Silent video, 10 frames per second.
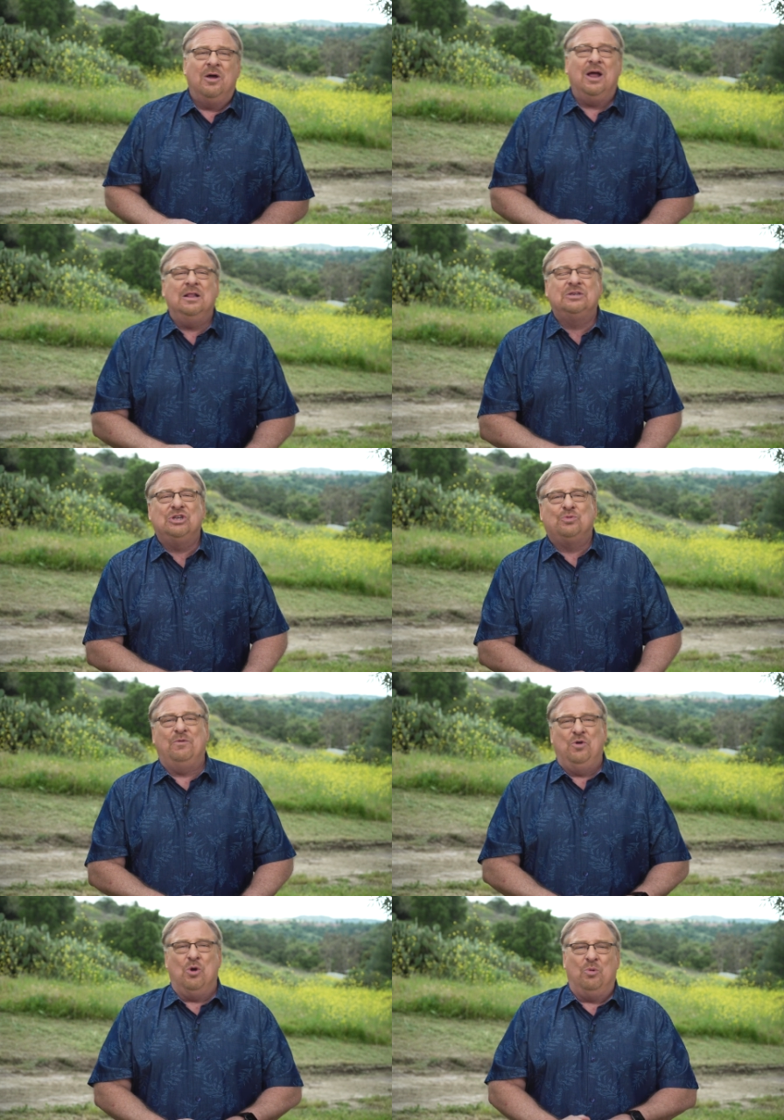All right, let's just
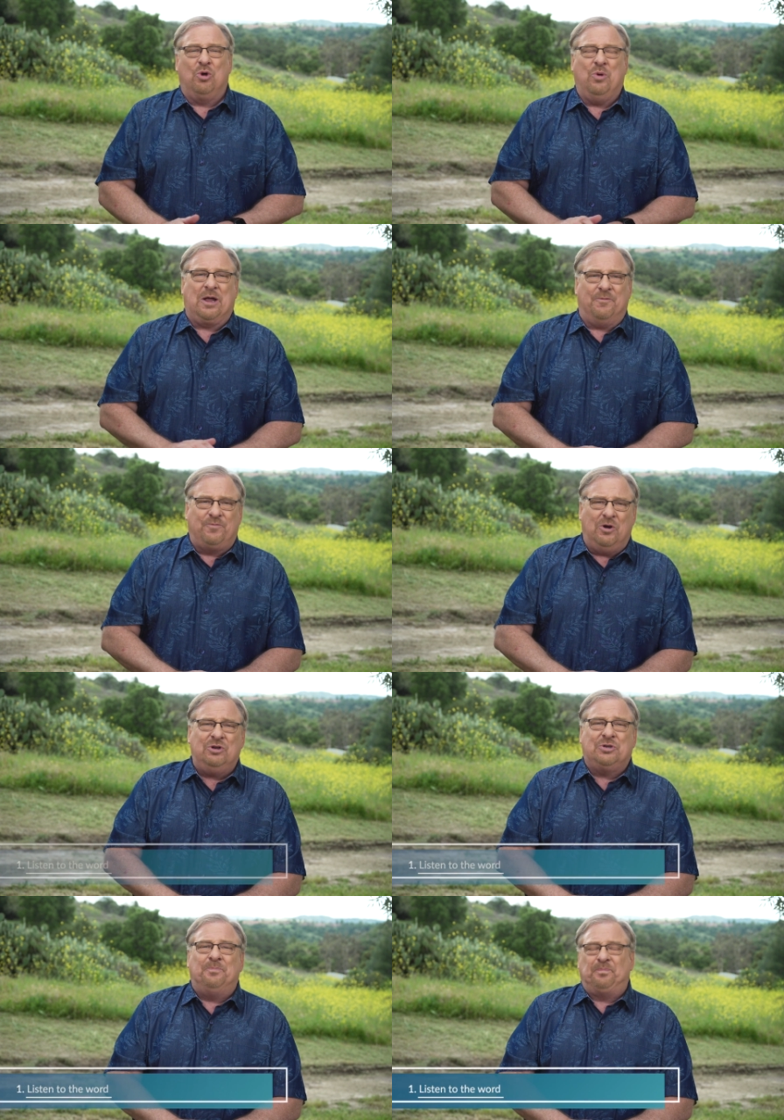review them real quick.
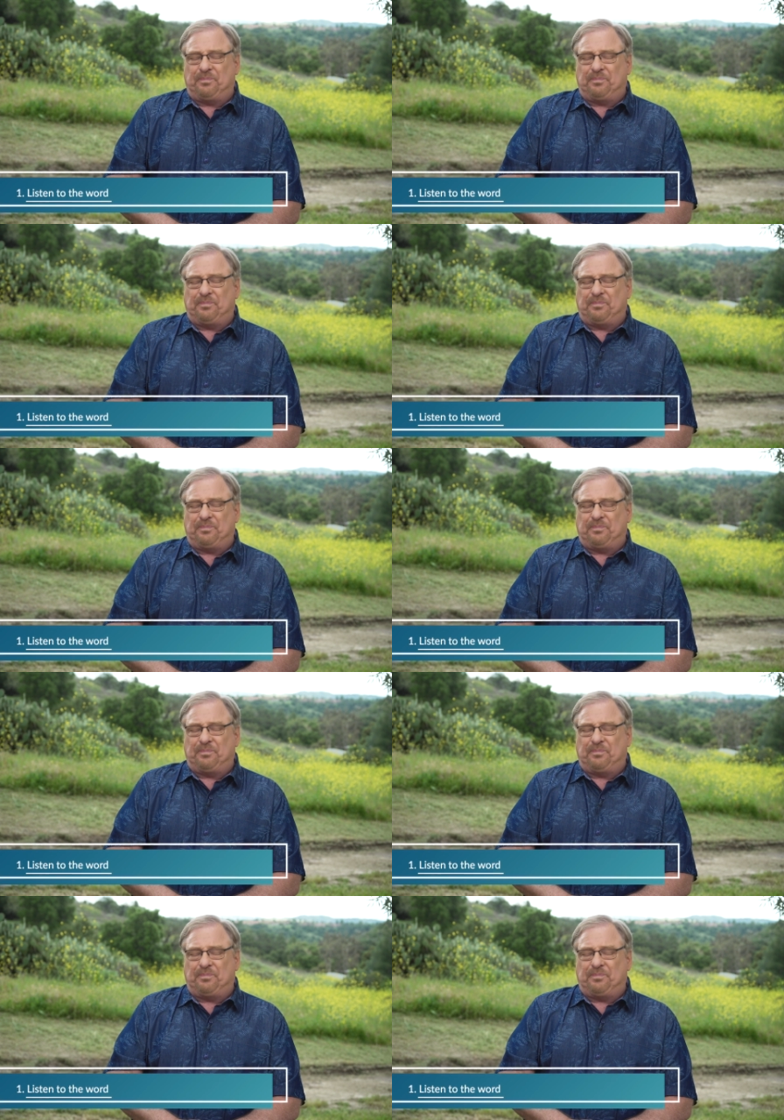First,